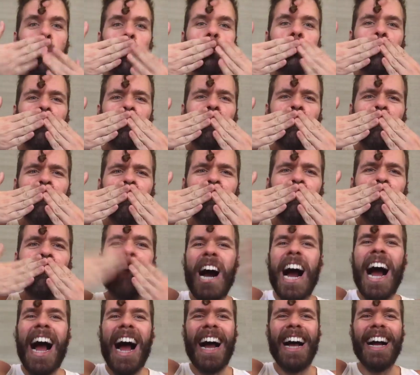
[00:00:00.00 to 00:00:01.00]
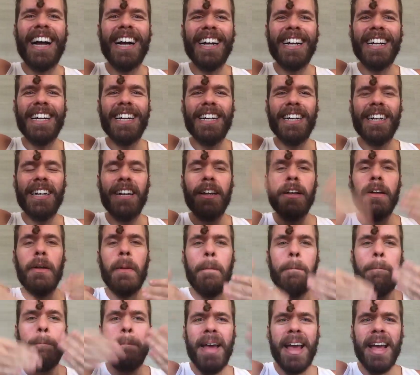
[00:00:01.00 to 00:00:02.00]
Mwah!
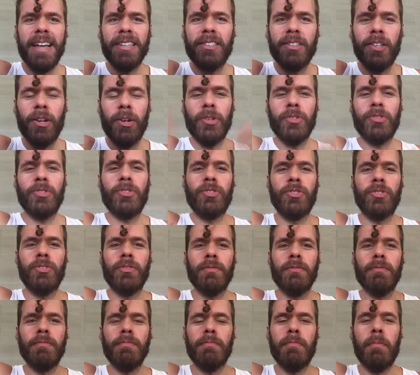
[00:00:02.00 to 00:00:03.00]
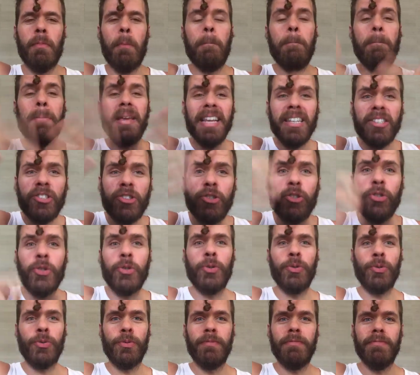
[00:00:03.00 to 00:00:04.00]
Besos,
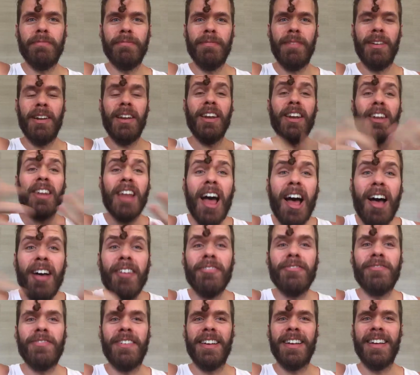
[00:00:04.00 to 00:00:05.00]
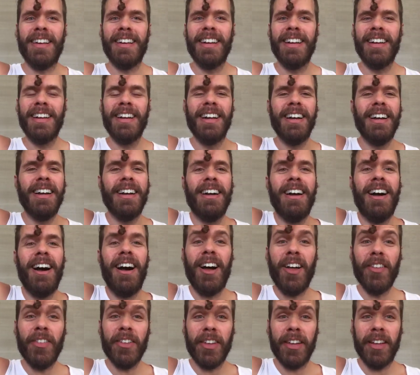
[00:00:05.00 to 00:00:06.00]
bisu, love,
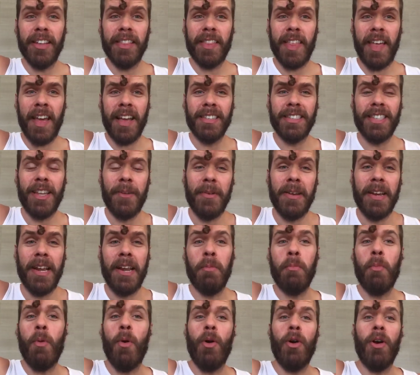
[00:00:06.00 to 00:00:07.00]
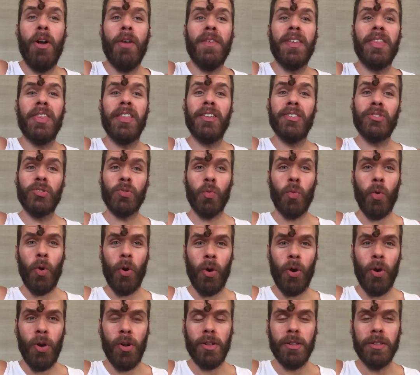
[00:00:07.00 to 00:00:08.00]
all the good things that we need more of in this
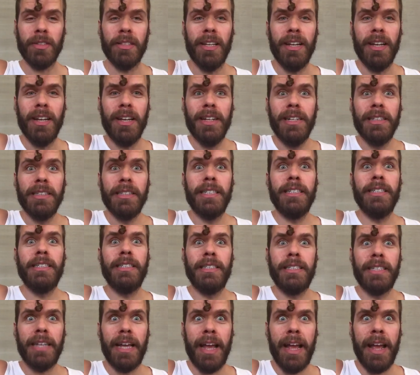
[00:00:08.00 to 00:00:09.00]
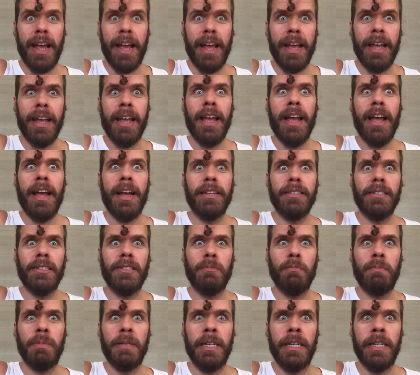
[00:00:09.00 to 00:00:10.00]
world. Today
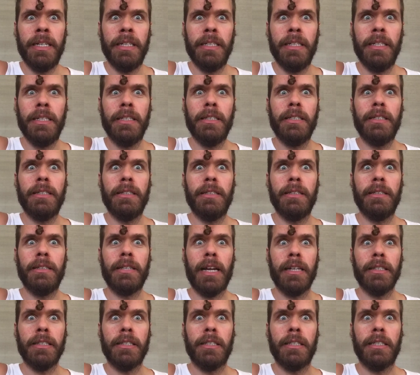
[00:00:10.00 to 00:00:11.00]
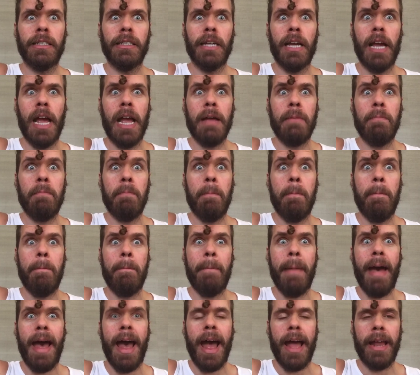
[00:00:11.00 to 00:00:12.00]
has been such a
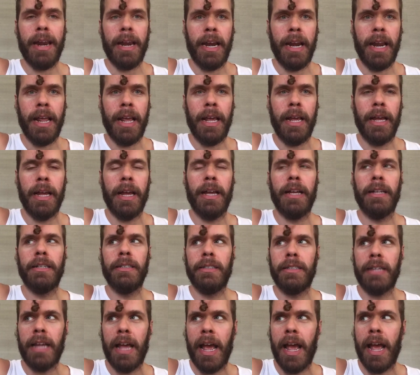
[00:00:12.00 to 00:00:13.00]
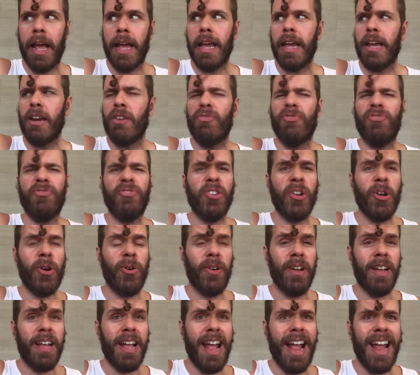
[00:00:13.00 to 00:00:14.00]
maddening day,
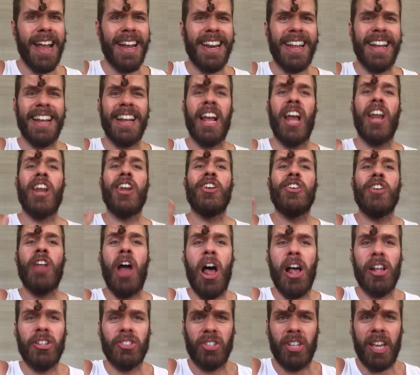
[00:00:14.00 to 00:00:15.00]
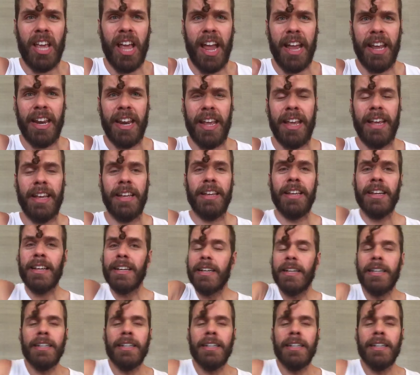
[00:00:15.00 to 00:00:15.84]
infuriating, nauseating,